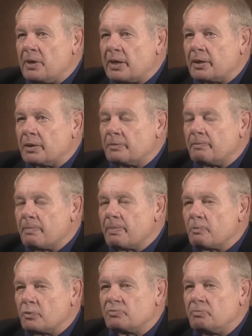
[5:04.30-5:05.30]
Becker
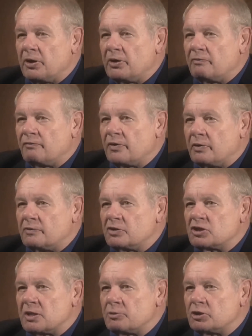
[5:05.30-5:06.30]
was buried in Fairview
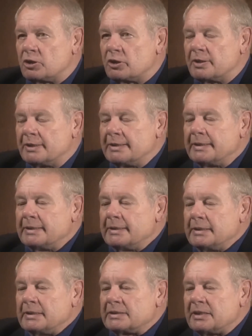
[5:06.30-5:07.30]
Cemetery.
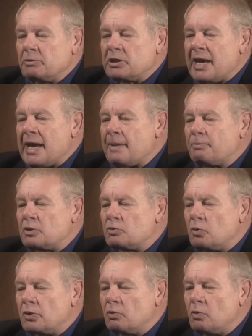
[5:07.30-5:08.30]
See, what happened
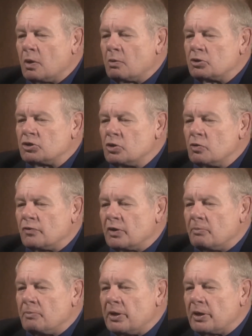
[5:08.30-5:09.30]
when the war was over,
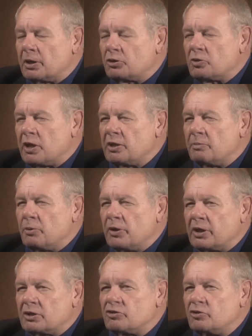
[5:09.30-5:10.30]
America tried to
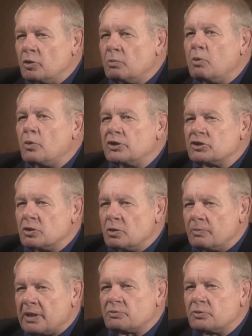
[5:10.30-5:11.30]
bring its doughboys
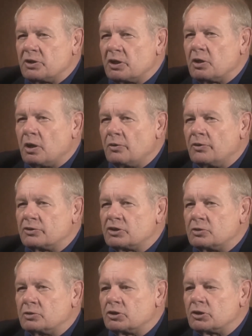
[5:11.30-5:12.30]
home. That's what they called their
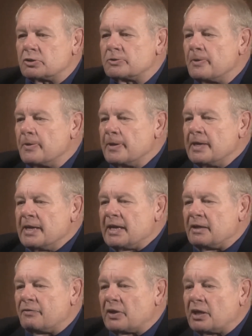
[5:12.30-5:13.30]
soldiers.
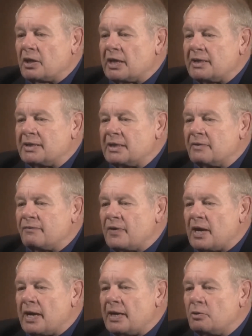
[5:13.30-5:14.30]
And if they could
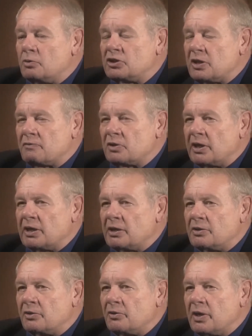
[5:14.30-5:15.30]
identify who was ever laying
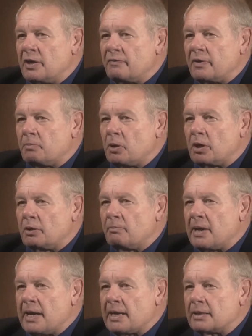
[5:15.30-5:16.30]
in the grave, they brought him
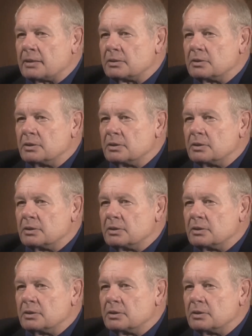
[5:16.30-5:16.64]
back.